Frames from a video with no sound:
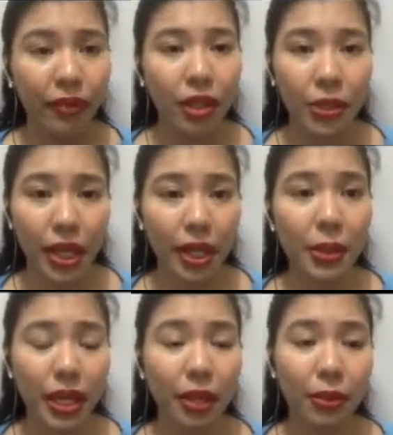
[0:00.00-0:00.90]
you can
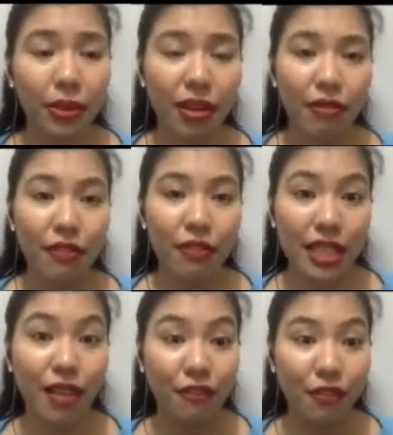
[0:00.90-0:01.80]
look into the
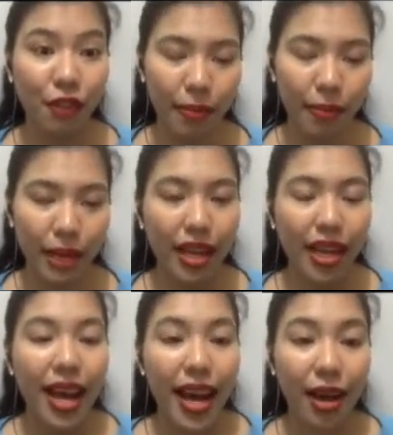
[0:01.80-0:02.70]
physical format,
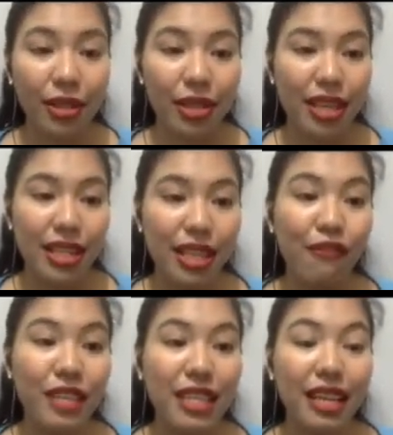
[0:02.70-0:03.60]
how the text
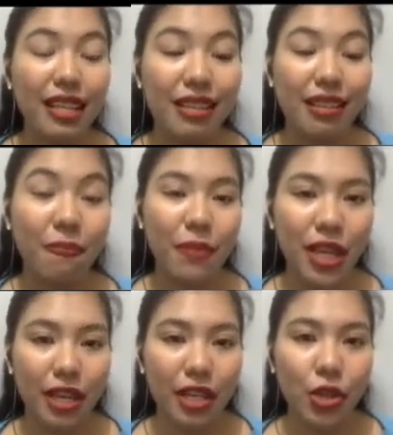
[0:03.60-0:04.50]
physically
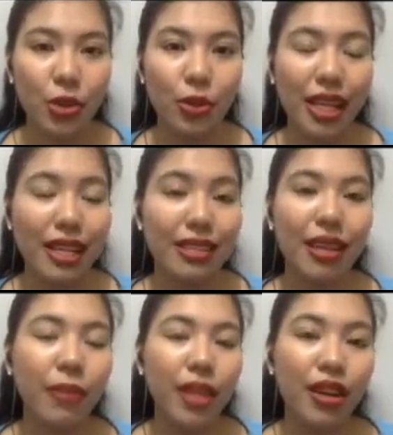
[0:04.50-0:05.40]
appears. So that
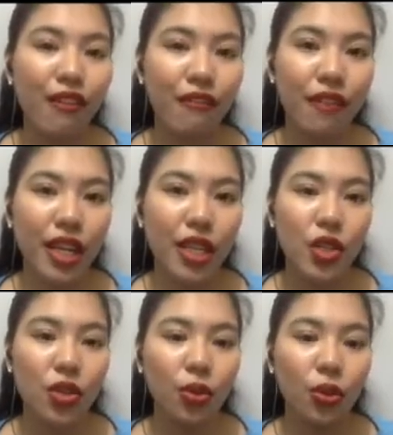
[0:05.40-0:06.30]
simply
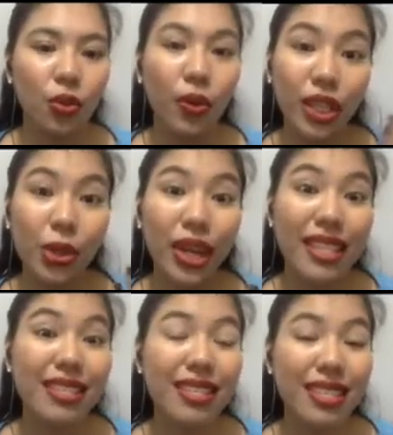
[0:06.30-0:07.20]
refers to what you
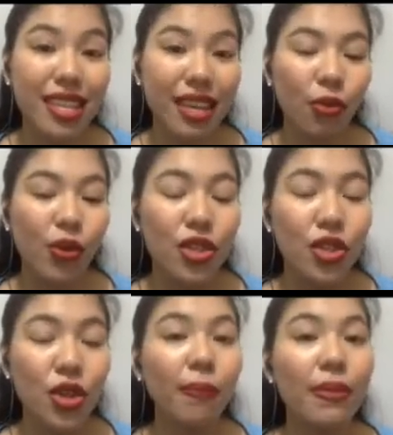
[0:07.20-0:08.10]
can see.
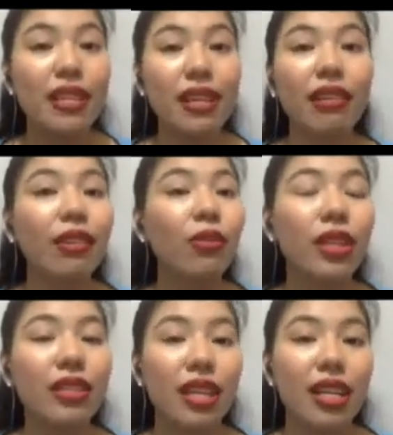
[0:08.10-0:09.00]
Once you are presented with
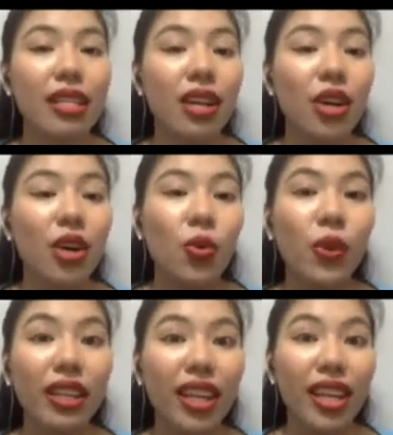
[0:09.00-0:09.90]
a text,
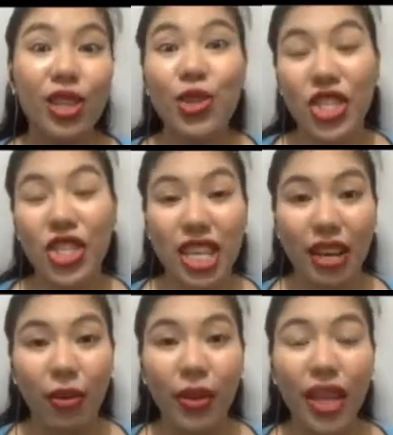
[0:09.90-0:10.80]
what can you
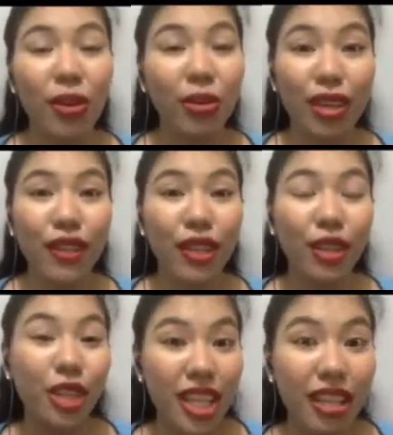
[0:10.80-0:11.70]
see? Without
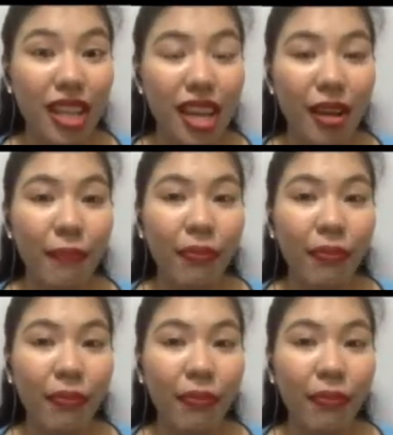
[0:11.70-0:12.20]
even reading